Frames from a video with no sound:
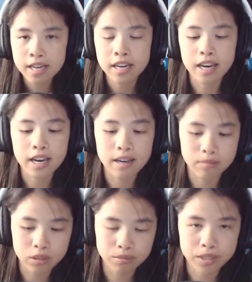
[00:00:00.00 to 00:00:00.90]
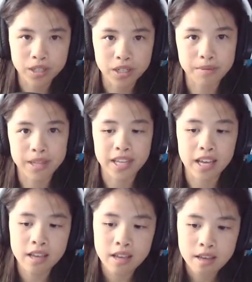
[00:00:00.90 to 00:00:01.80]
Oops, sorry about
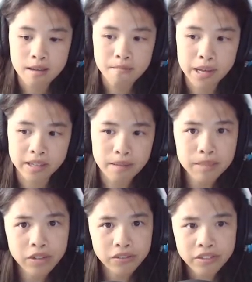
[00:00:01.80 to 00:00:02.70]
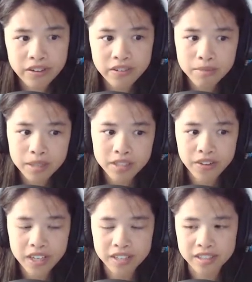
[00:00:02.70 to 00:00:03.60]
that. But let me know if you've ever been to
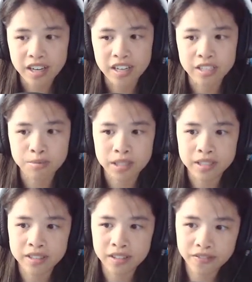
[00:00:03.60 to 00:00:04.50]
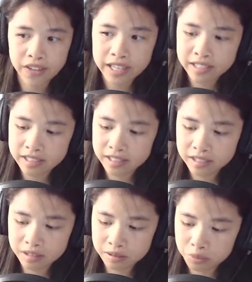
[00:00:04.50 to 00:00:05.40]
Vegas, guys, because Vegas
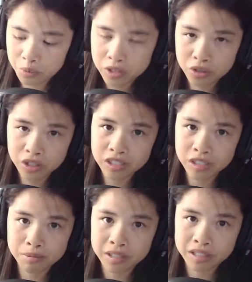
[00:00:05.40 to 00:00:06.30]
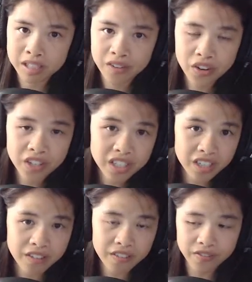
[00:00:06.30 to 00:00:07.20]
is one crazy place. I've already
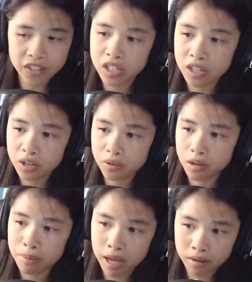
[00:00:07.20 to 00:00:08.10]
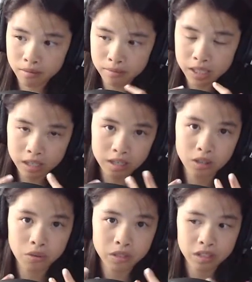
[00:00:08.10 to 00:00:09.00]
done a video about me
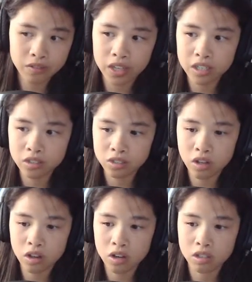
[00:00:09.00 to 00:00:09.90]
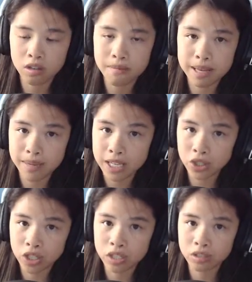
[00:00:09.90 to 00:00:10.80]
going to Vegas on my main
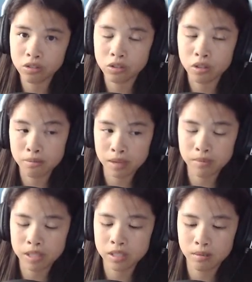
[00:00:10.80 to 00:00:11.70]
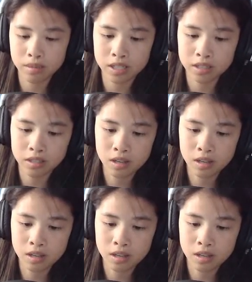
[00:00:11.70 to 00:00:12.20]
channel, so maybe some of this